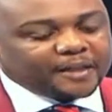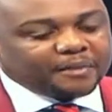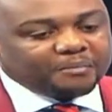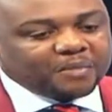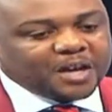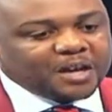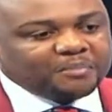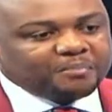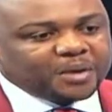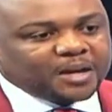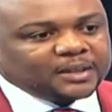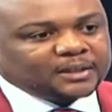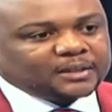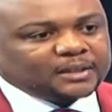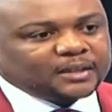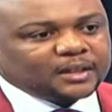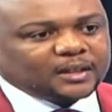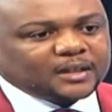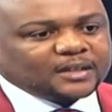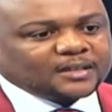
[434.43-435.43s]
But the main
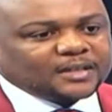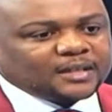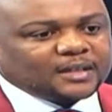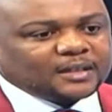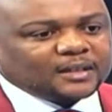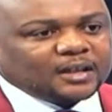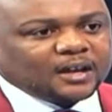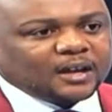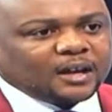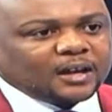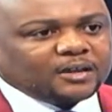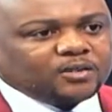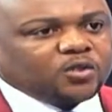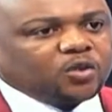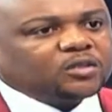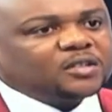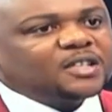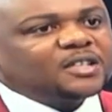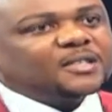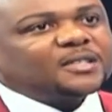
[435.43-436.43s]
part is that
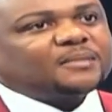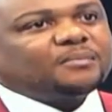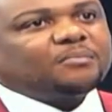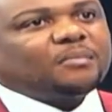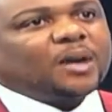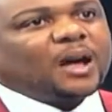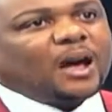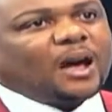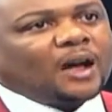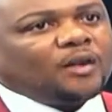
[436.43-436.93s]
doctors